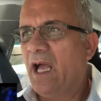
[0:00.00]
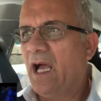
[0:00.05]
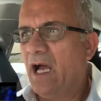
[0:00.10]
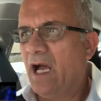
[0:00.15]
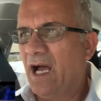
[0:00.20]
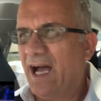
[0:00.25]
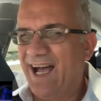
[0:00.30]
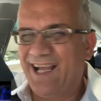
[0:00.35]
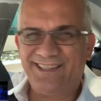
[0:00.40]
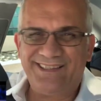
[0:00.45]

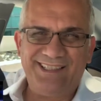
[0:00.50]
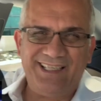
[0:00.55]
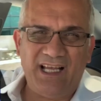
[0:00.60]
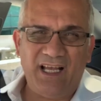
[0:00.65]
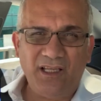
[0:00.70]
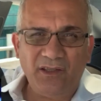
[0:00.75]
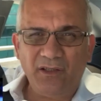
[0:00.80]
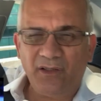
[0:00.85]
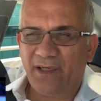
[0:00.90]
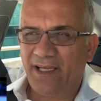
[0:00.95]
On the
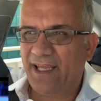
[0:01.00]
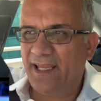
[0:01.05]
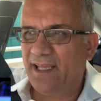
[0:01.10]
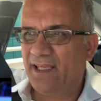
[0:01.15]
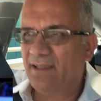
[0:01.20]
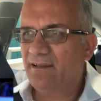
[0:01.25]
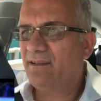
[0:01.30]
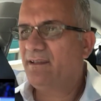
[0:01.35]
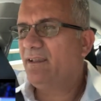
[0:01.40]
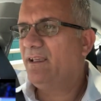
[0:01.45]
other
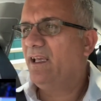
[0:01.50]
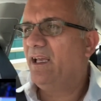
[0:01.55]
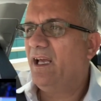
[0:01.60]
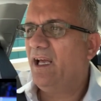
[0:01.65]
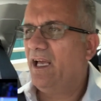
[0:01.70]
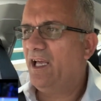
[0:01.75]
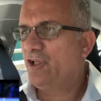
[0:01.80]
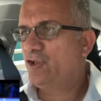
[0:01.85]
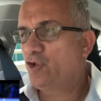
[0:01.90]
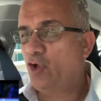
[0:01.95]
hand,
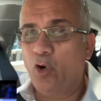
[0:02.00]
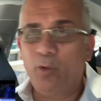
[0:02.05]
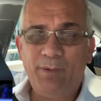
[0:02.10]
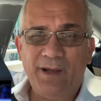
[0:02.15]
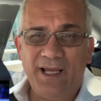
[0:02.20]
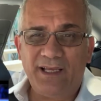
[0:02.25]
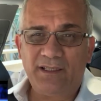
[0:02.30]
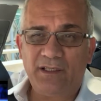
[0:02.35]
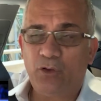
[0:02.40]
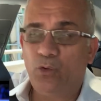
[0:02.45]
Joe
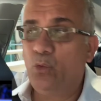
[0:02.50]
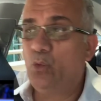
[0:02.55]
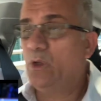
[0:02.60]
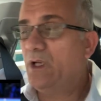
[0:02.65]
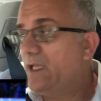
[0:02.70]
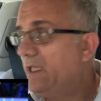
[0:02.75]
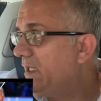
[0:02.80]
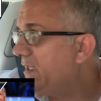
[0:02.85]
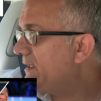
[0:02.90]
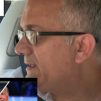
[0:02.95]
Biden, who
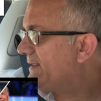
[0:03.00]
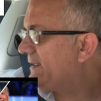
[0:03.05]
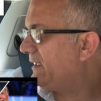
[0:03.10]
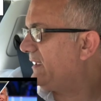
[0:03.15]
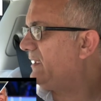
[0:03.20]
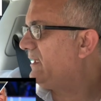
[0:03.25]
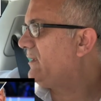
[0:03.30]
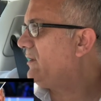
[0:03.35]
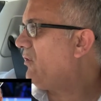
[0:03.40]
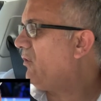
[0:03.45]
leads
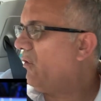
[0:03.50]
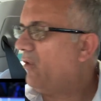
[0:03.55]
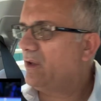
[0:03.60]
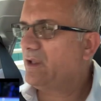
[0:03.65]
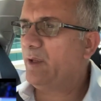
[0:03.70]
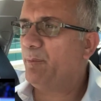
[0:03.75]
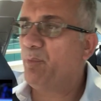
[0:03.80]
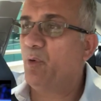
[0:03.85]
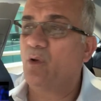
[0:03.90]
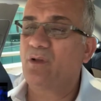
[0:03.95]
in all
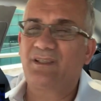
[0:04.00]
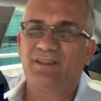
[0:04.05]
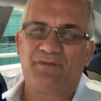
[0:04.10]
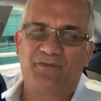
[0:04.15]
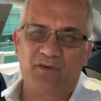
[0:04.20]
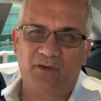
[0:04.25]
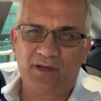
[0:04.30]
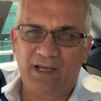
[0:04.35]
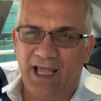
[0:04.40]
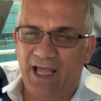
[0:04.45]
the polls
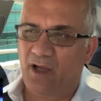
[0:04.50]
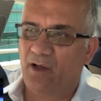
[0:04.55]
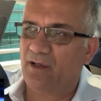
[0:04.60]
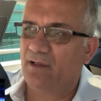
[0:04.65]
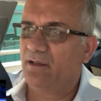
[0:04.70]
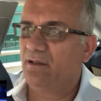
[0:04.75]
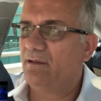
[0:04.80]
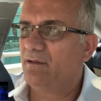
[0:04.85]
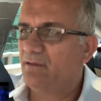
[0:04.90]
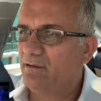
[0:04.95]
for now,
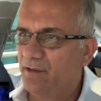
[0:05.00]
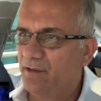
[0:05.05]
and